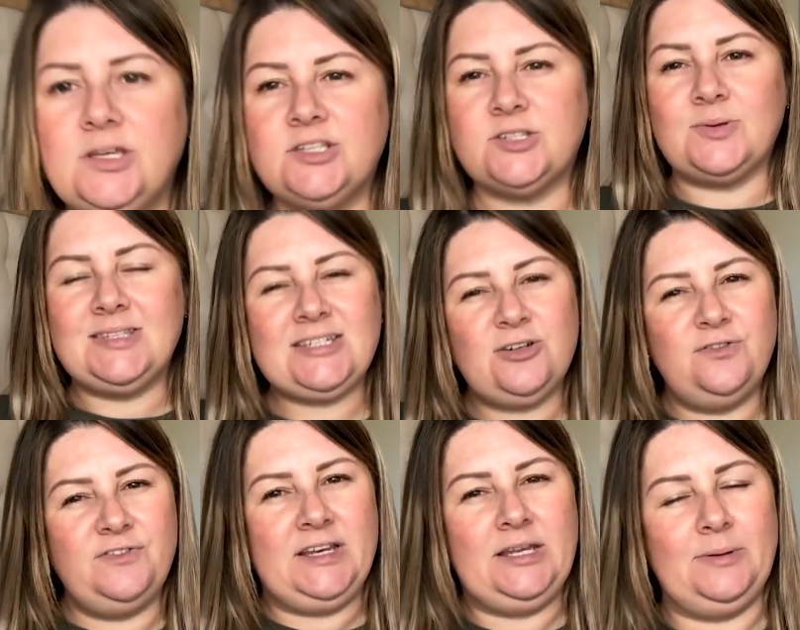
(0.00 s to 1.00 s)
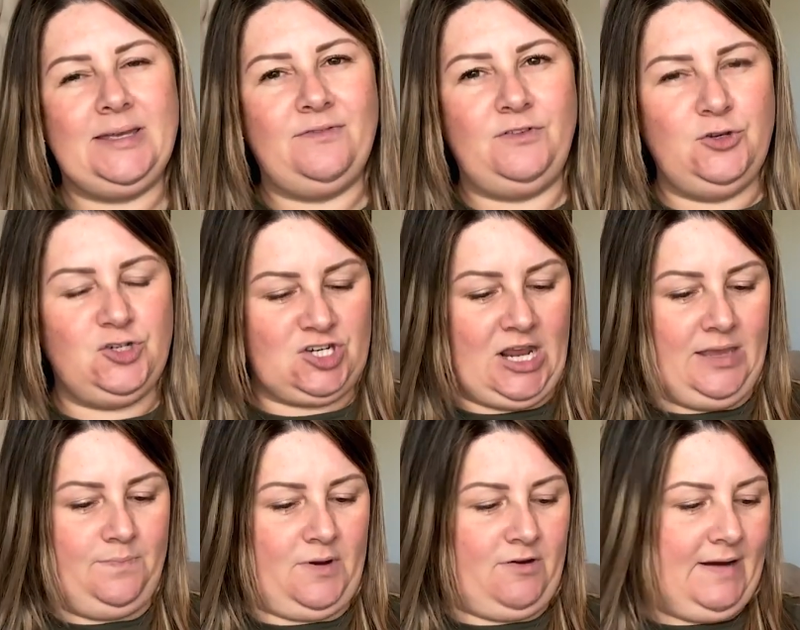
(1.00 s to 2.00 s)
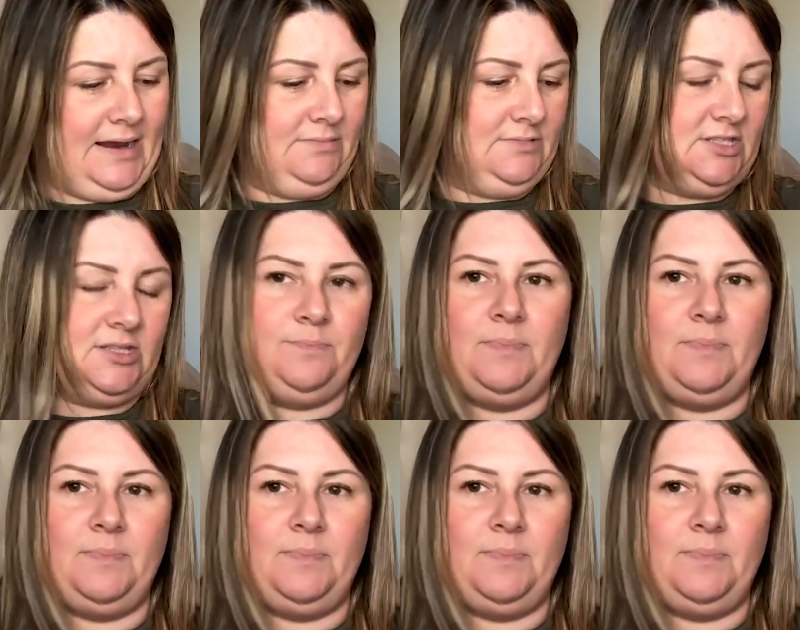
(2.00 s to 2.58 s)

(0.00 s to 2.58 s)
So I still feel it would give you shape around the